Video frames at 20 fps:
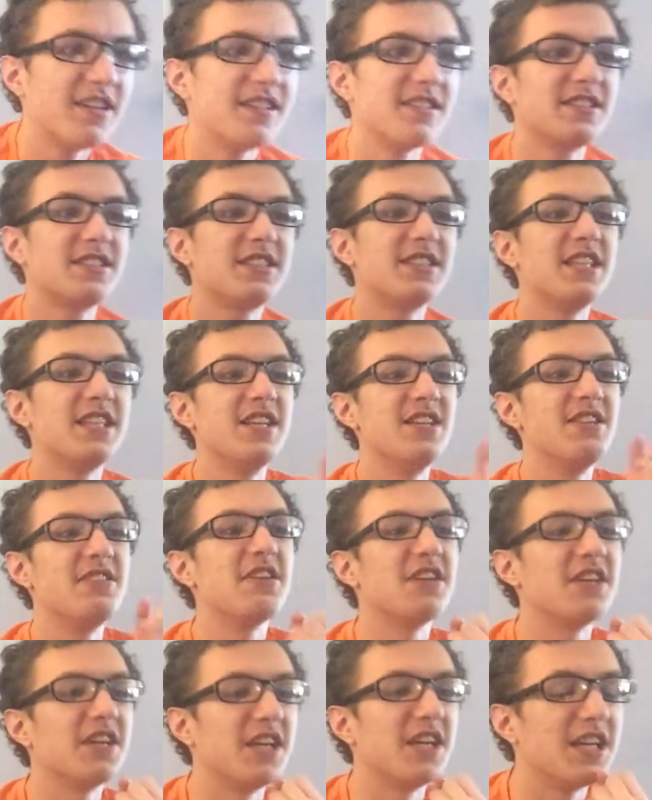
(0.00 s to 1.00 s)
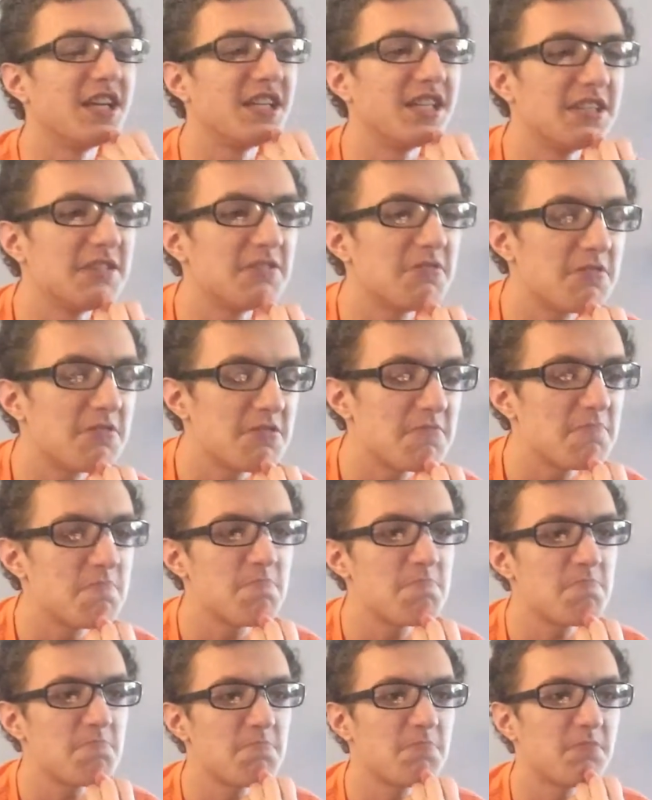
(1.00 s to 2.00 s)
Cinder.
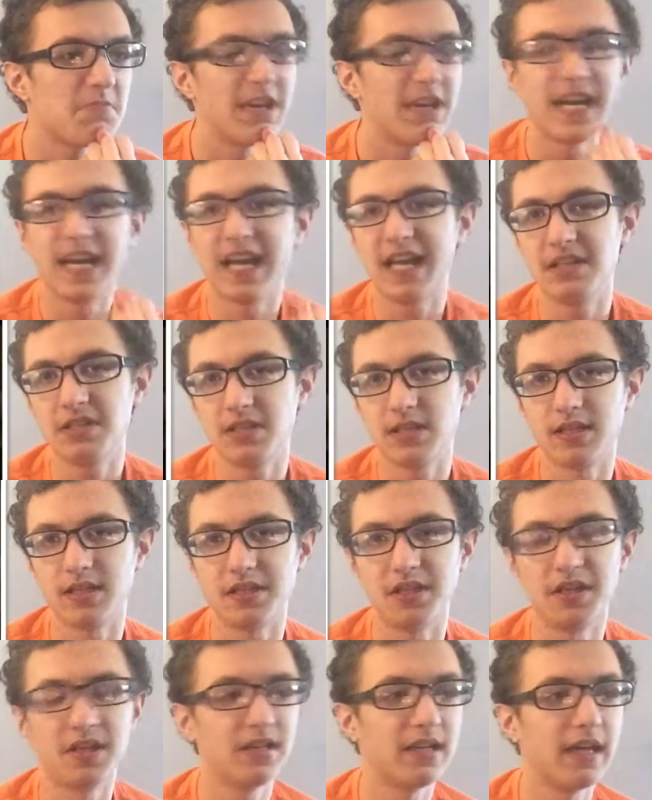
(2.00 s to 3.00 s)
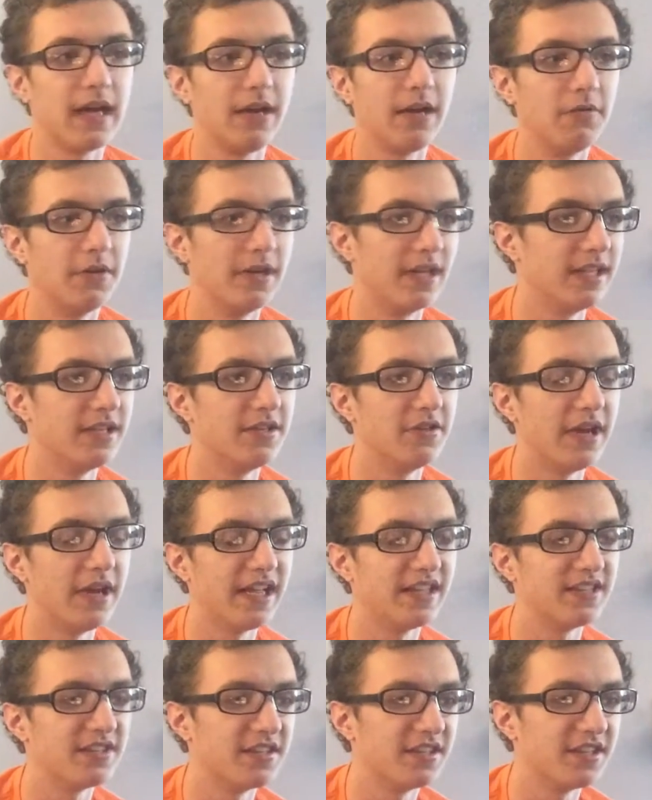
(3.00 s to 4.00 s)
I hate Cinder. I really do
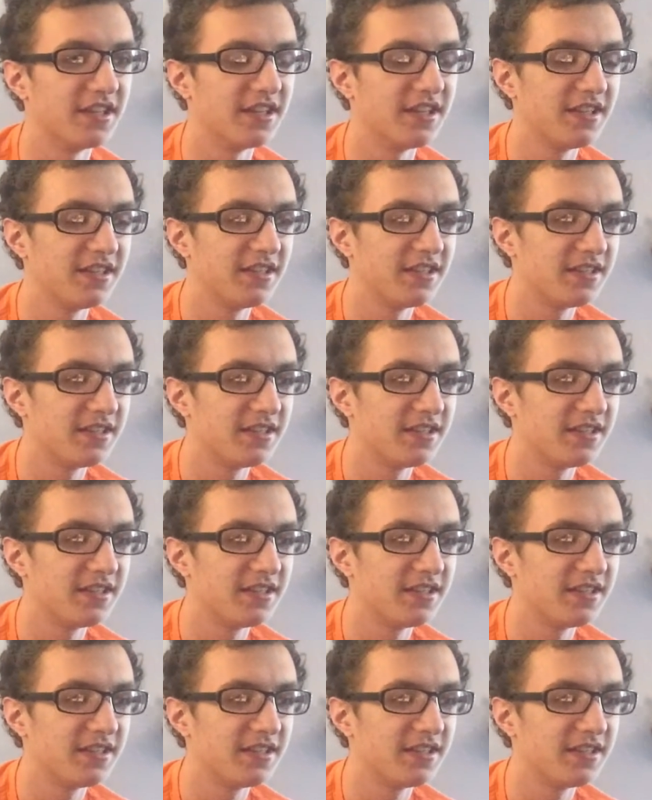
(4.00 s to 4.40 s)
hate Cinder.